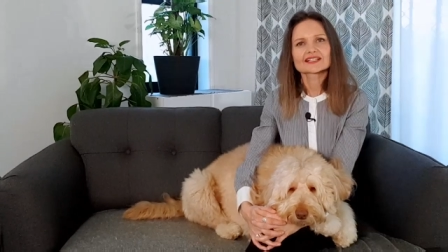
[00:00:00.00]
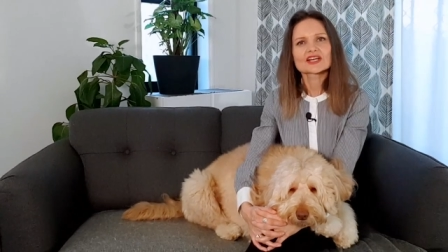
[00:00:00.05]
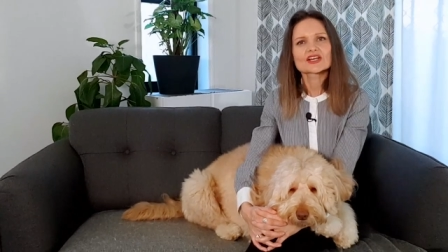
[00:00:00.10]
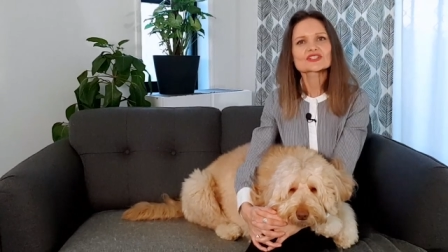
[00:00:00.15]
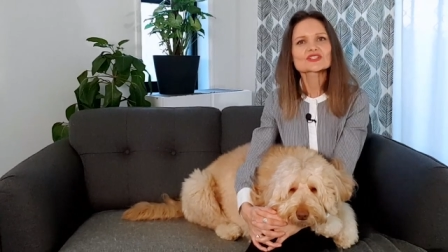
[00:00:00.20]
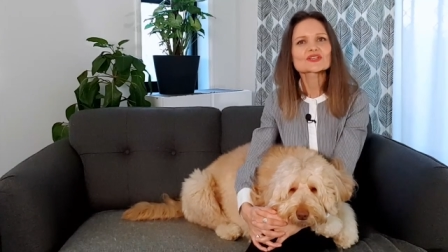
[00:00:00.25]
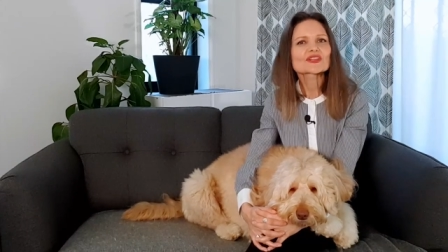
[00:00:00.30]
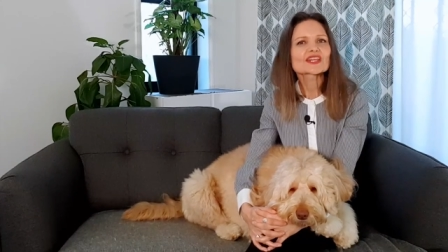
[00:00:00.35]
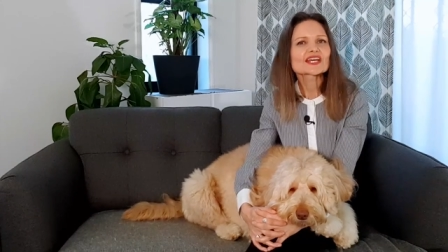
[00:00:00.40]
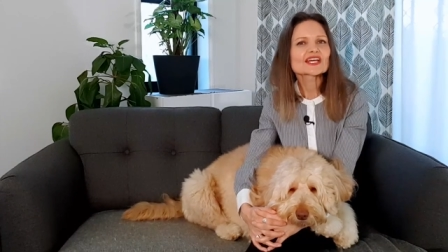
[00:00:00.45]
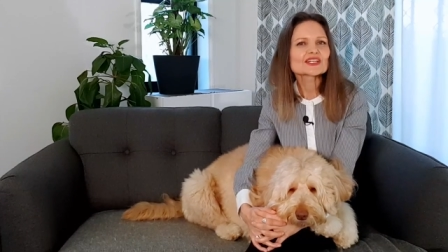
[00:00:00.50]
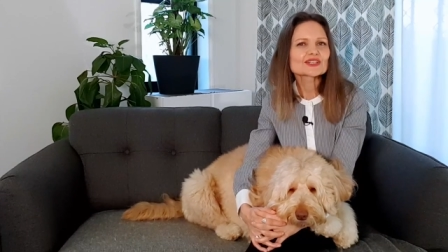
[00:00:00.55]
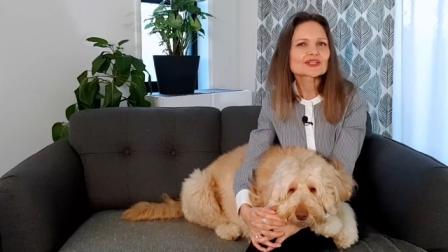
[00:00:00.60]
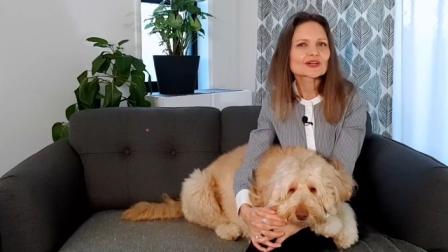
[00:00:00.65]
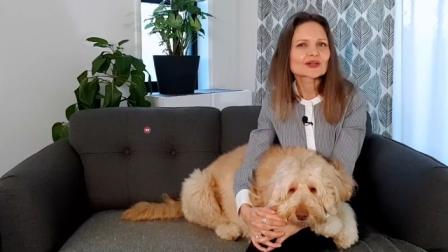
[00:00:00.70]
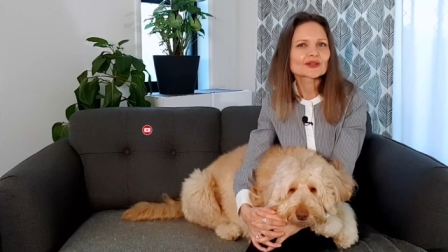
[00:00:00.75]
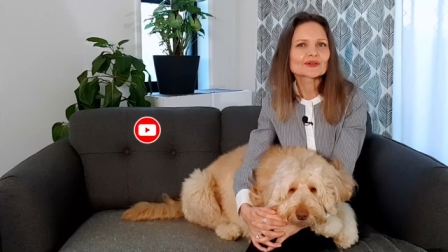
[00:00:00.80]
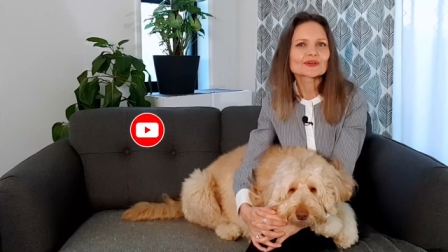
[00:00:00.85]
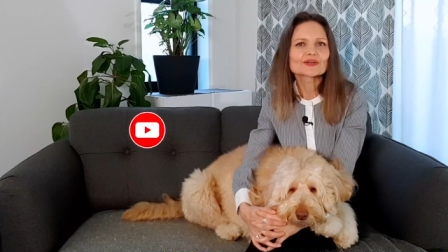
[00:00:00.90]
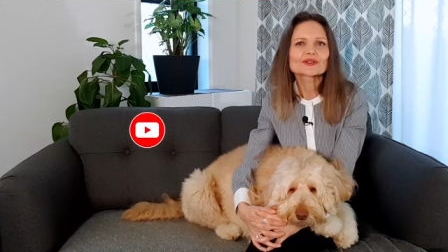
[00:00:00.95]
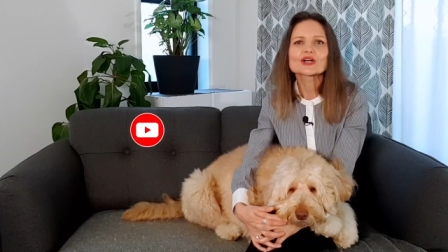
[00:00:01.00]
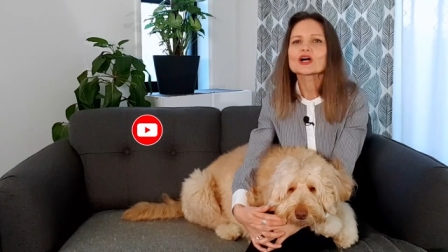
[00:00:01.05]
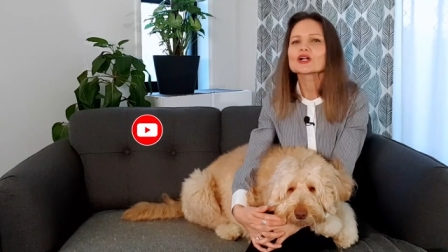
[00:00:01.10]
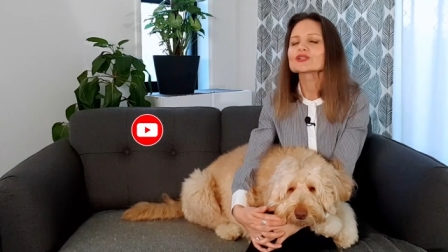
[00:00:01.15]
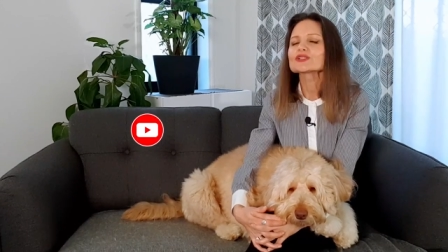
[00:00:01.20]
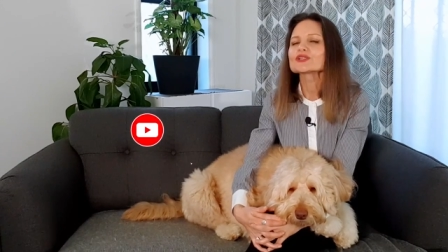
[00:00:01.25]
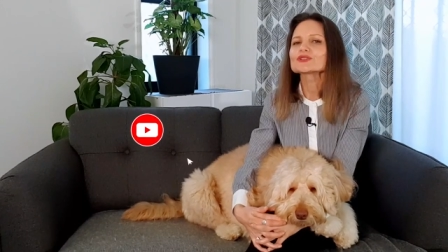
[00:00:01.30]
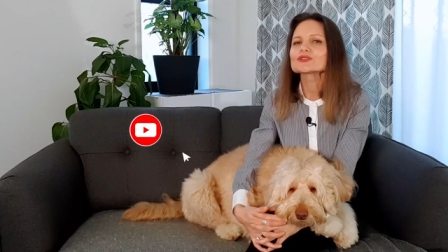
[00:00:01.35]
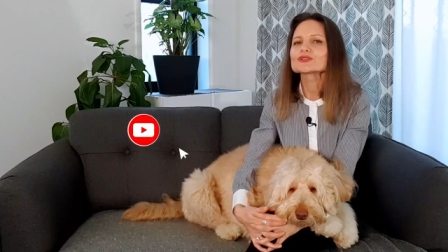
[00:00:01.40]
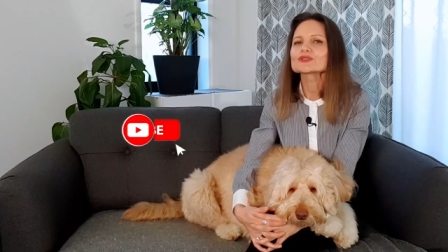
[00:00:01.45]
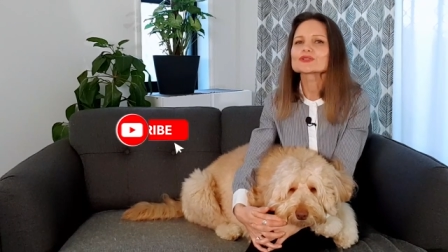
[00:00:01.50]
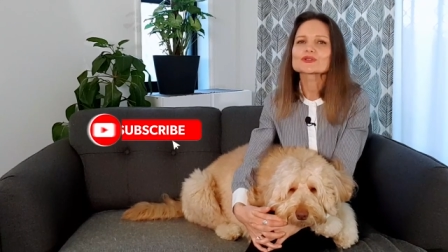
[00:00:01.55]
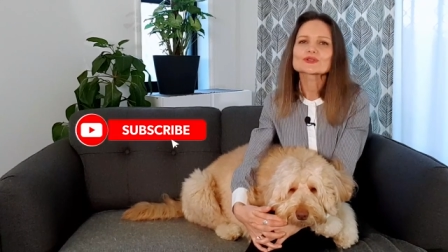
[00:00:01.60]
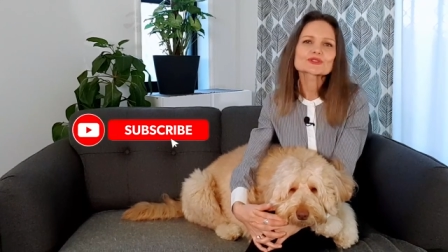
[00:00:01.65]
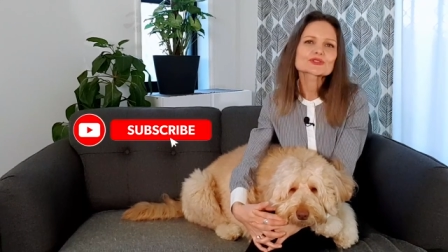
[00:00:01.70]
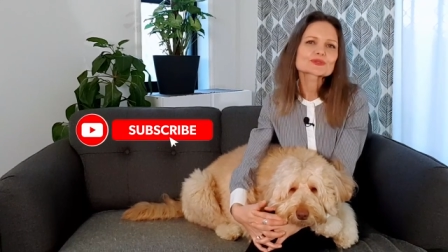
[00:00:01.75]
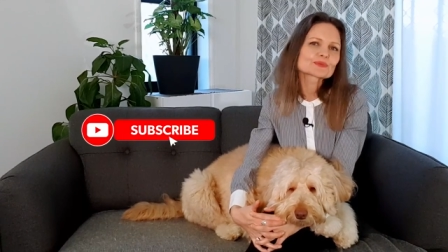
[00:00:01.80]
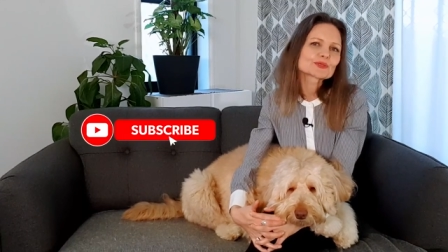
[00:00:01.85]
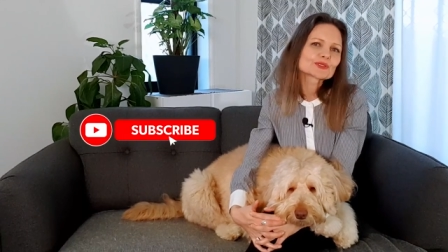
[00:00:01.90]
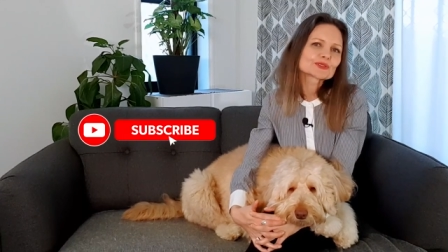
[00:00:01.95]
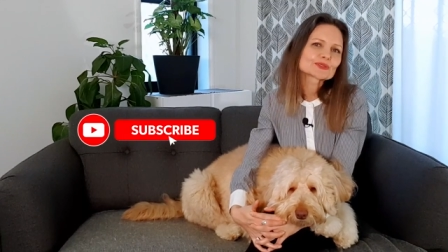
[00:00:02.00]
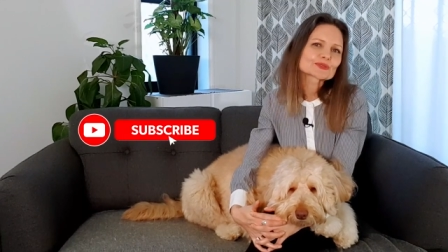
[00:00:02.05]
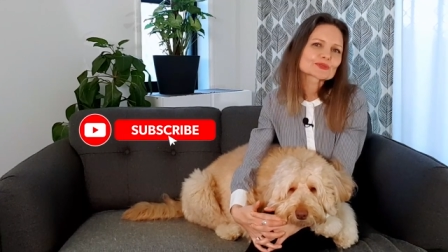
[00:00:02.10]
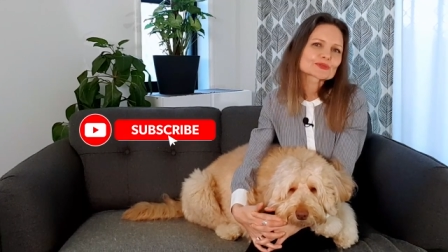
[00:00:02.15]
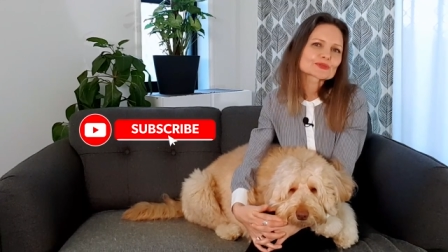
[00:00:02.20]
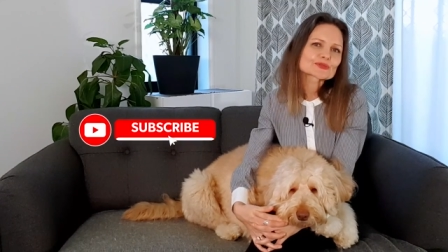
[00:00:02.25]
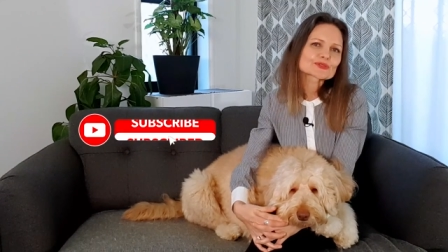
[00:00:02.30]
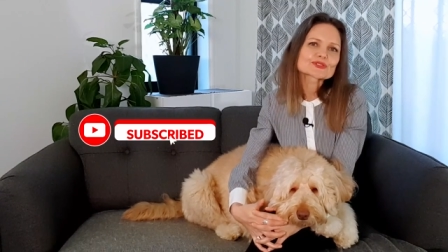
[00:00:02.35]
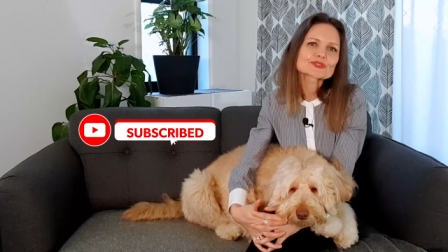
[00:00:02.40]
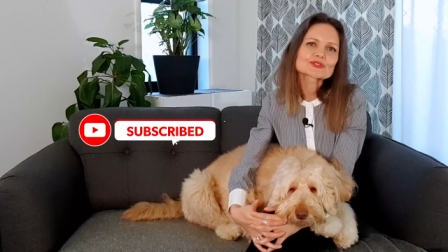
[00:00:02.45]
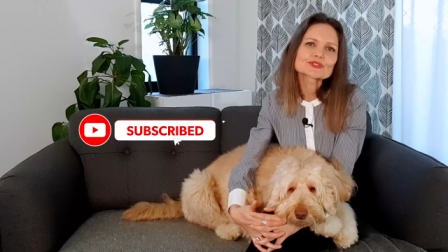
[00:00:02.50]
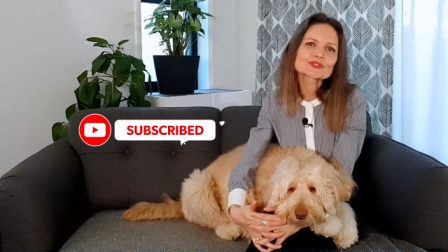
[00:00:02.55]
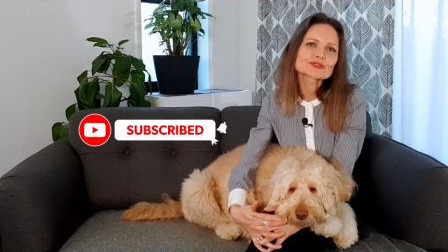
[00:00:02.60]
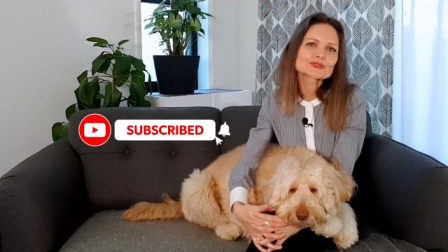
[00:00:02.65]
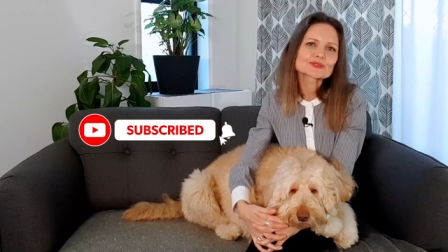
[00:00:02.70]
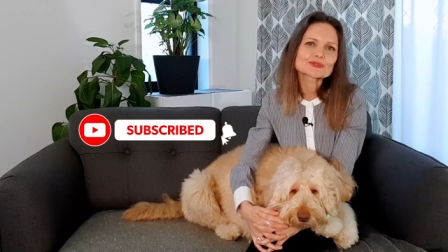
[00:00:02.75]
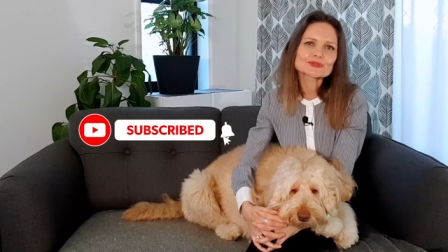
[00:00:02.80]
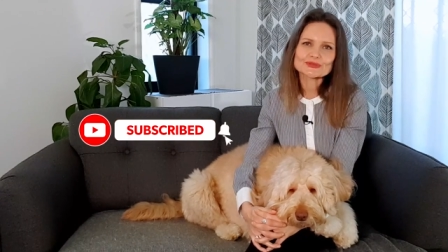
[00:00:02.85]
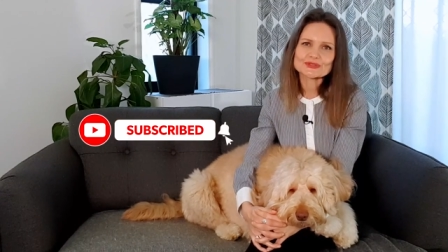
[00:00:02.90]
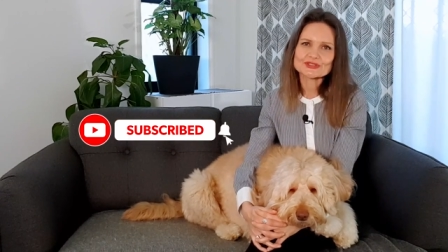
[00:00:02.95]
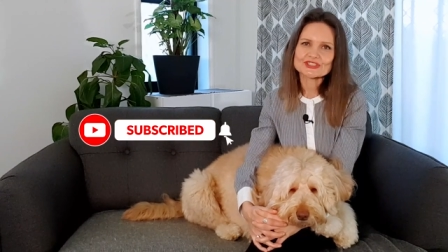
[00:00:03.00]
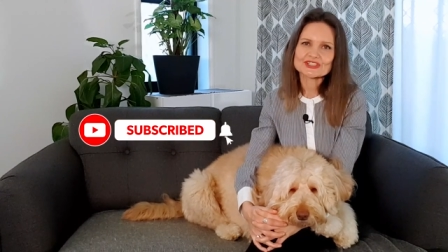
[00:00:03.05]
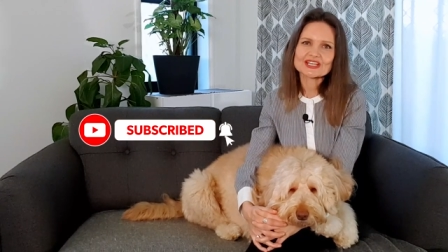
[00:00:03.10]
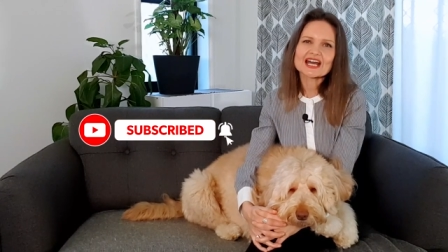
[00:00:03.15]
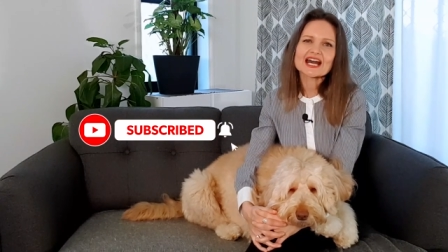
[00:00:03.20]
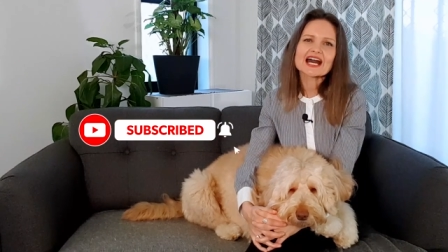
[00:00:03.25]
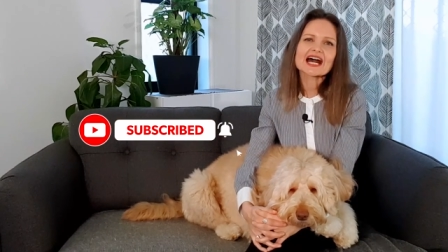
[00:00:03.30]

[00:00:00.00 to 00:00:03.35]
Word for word: So there you go, golden doodles, poodles, doodles.